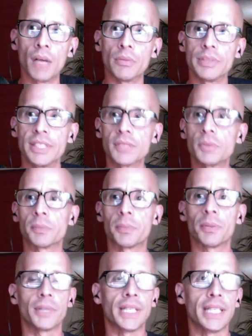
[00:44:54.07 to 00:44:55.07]
This was
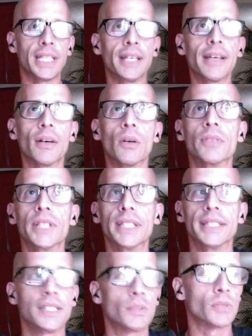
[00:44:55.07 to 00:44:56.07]
pre-COVID.
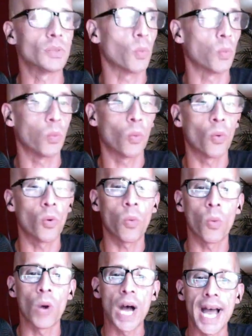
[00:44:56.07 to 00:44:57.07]
This was
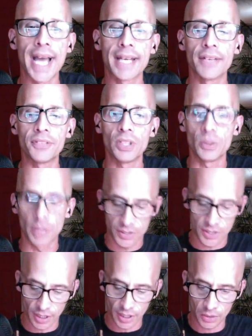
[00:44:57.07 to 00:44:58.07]
quite a few years
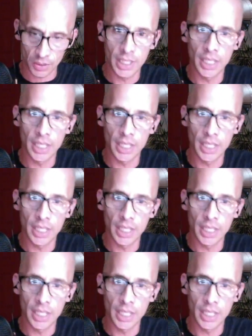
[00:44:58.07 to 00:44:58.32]
ago.